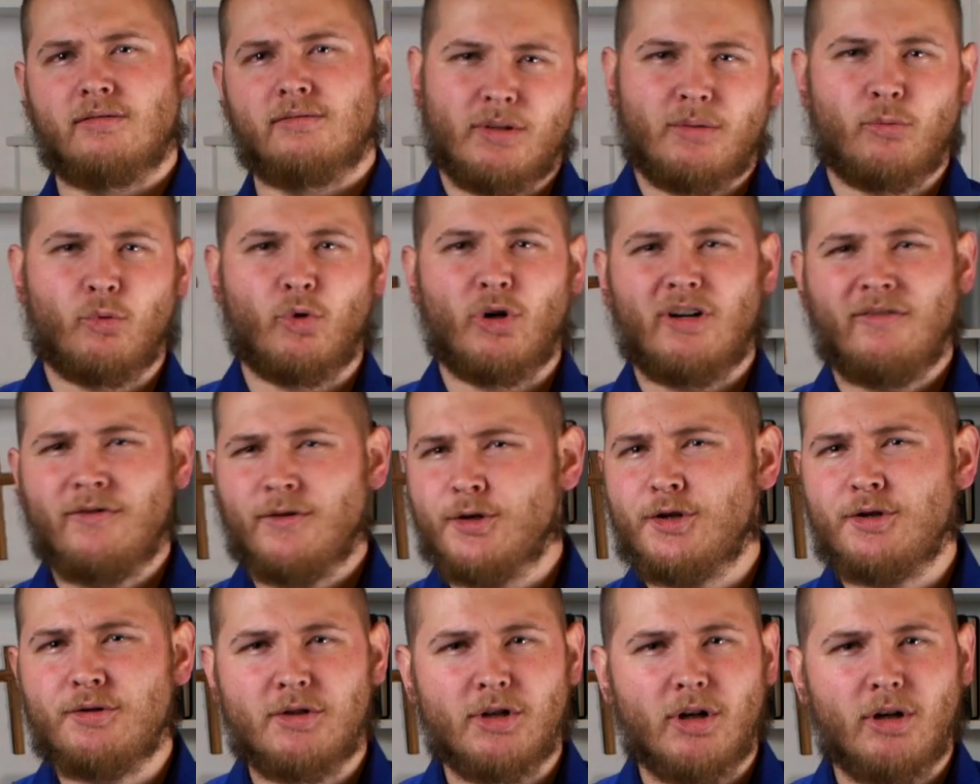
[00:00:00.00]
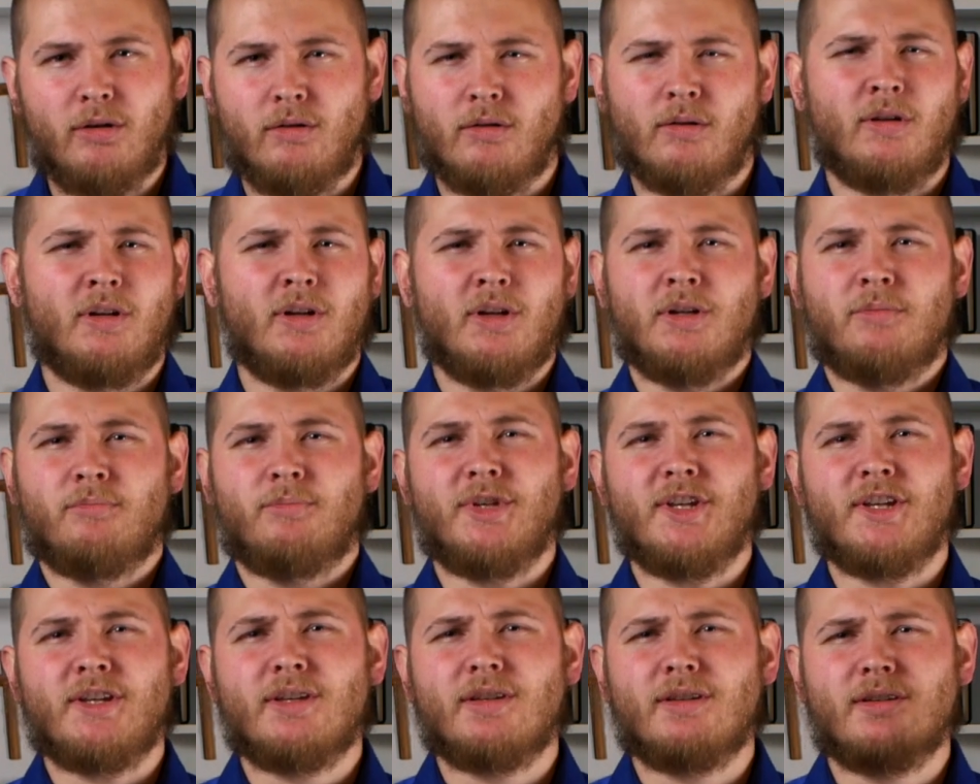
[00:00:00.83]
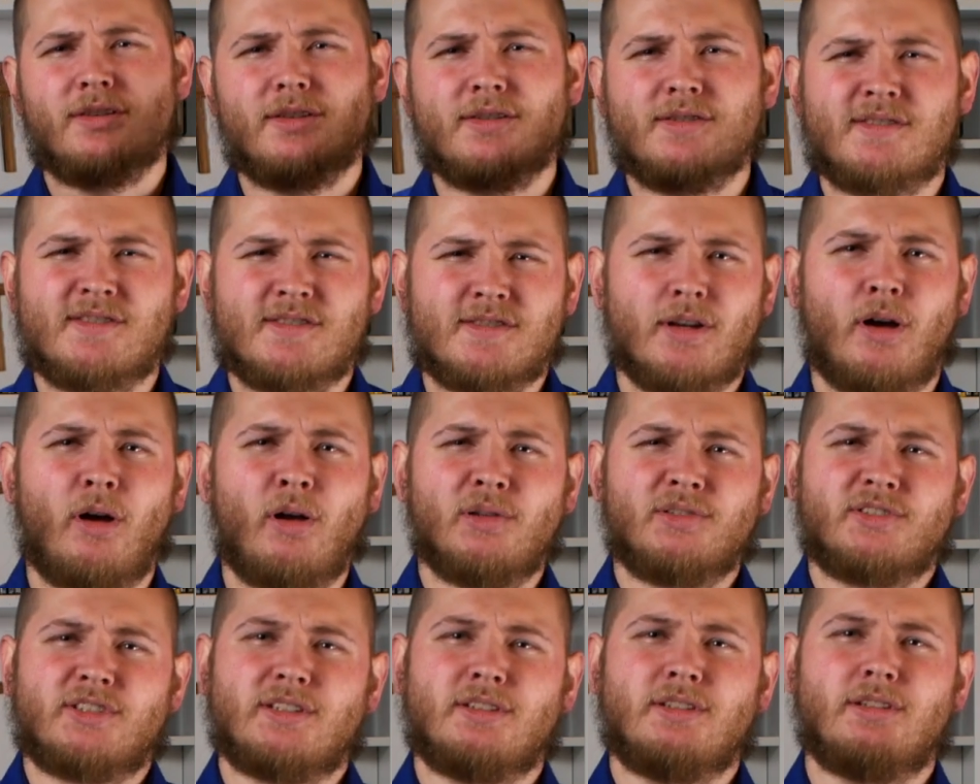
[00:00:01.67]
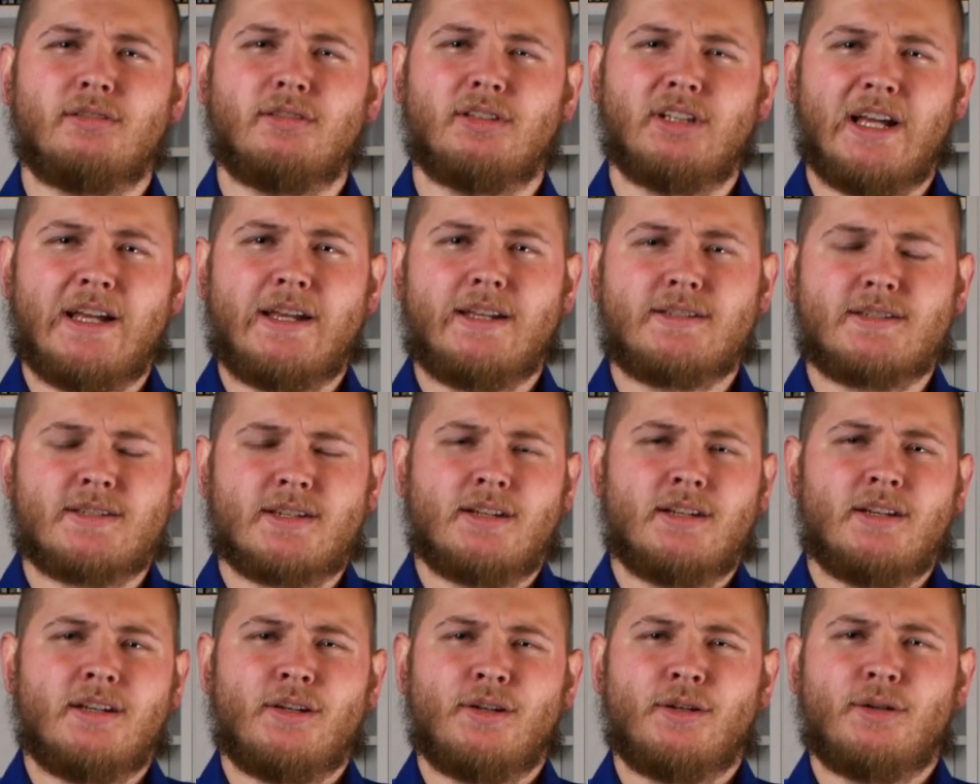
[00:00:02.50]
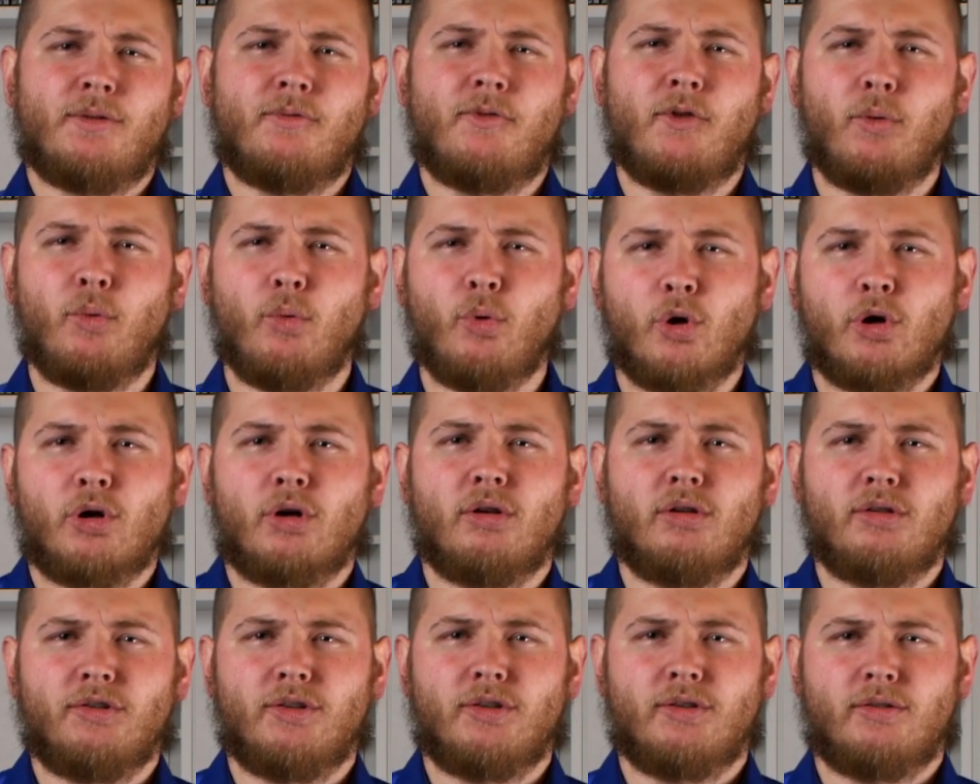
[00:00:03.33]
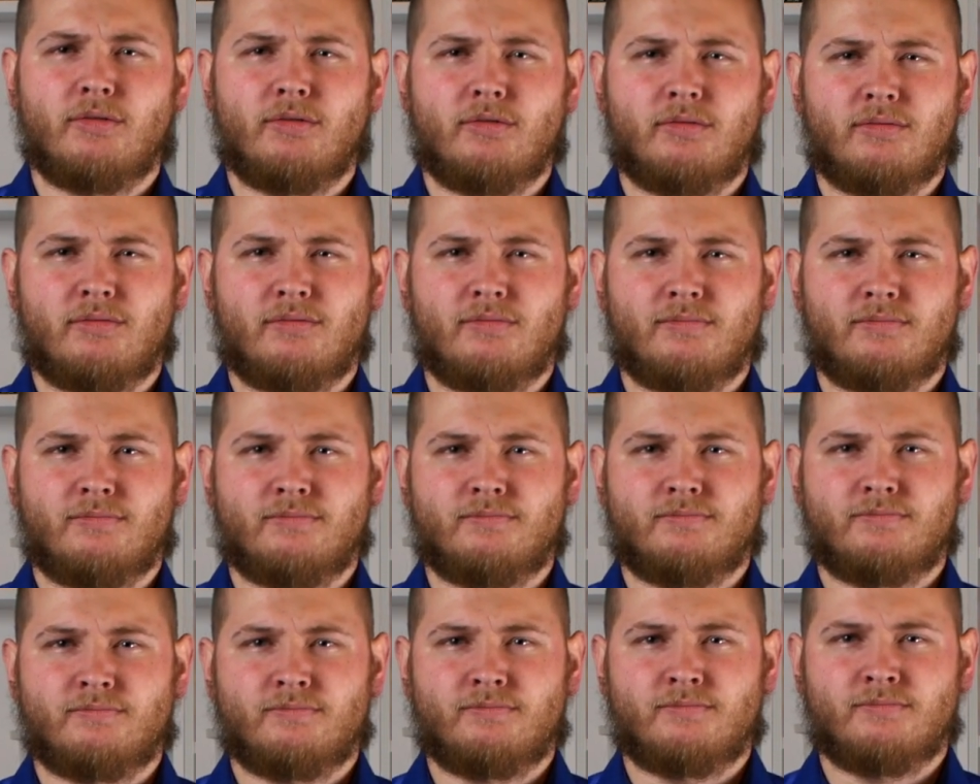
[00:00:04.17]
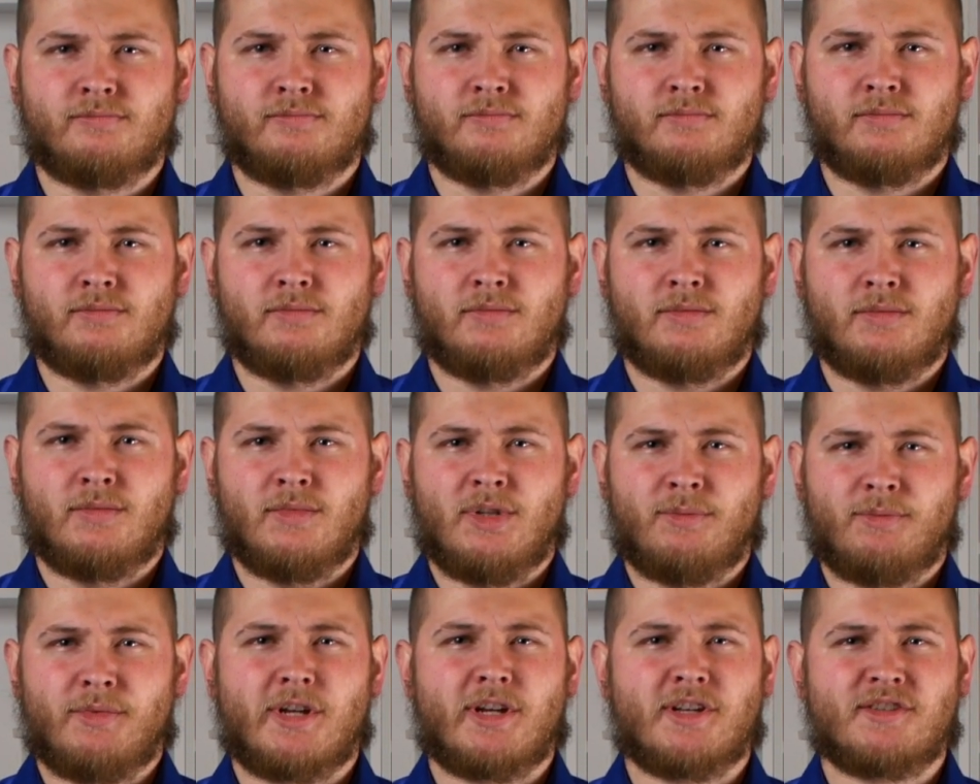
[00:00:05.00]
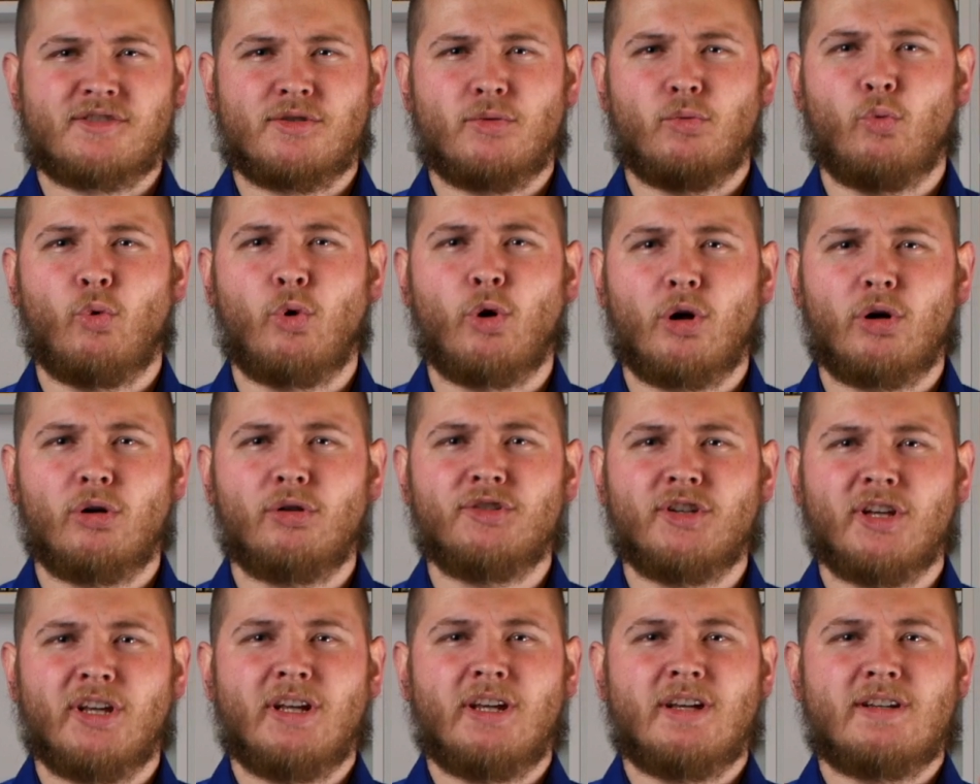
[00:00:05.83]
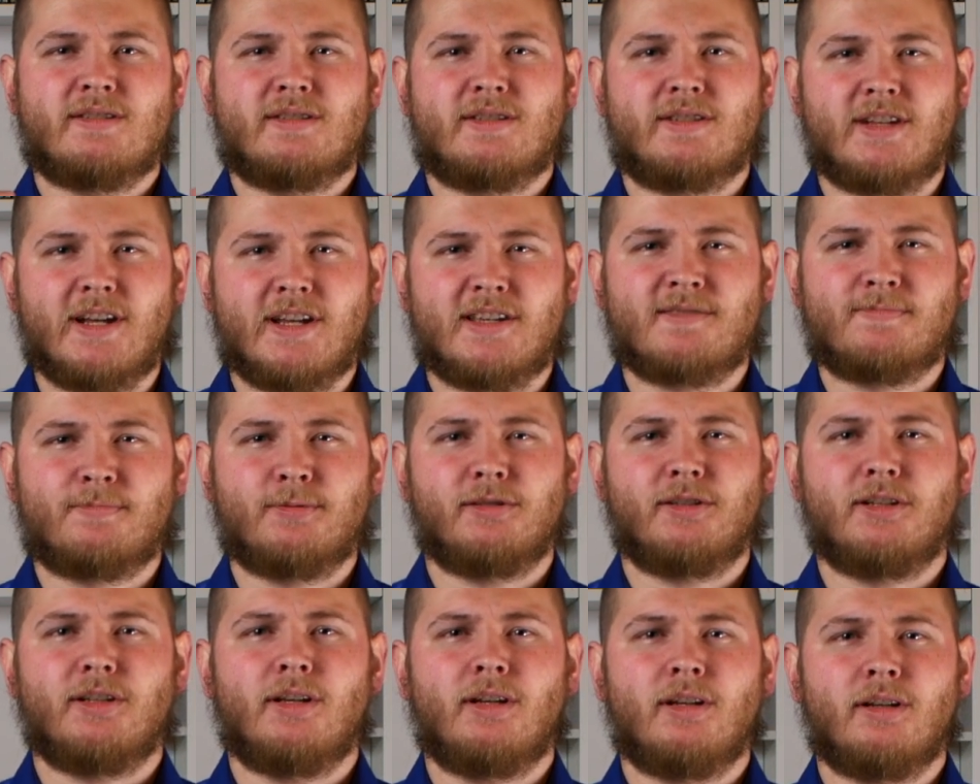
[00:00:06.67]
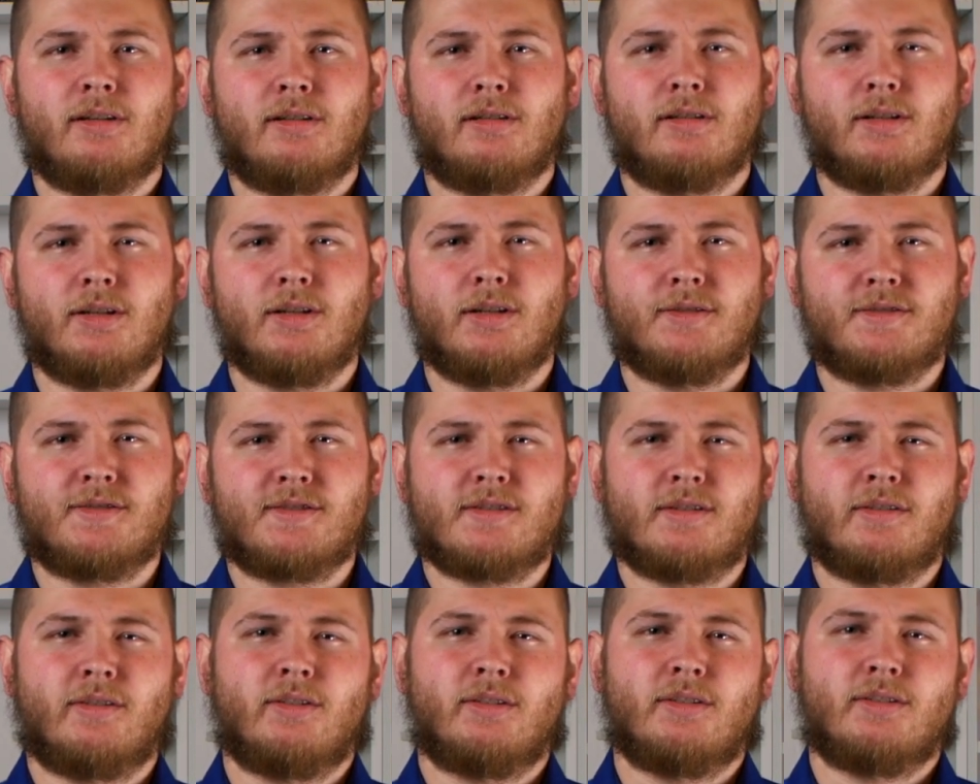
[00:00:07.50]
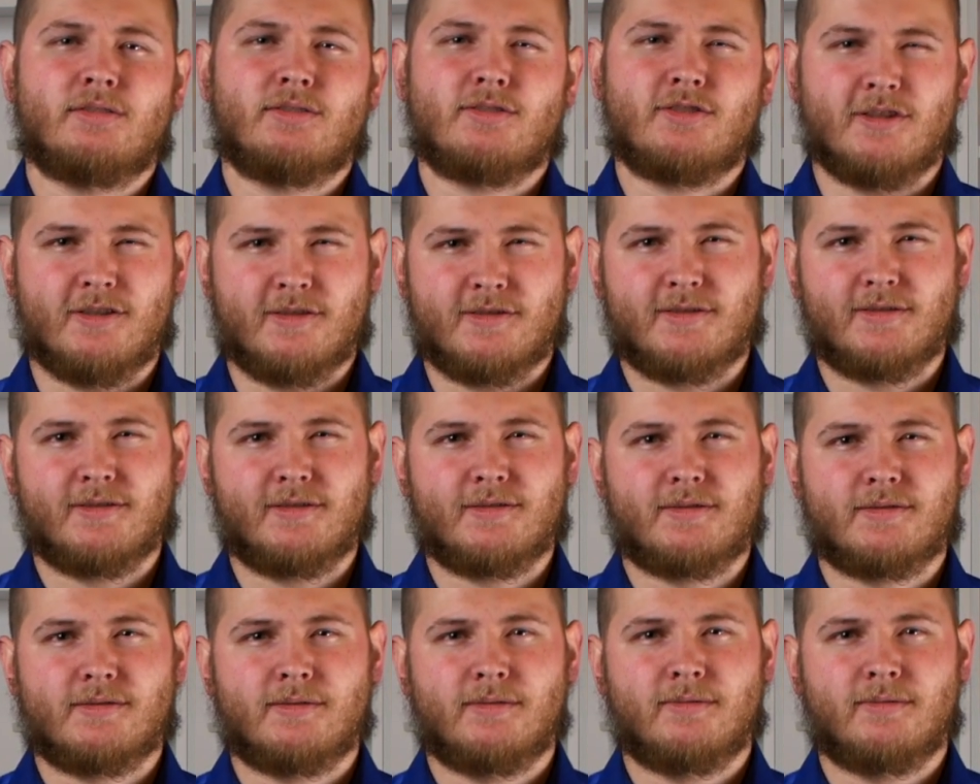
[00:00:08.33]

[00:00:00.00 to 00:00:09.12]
Wherever you go, be the salt and the light of the world. Because the world desperately needs Jesus.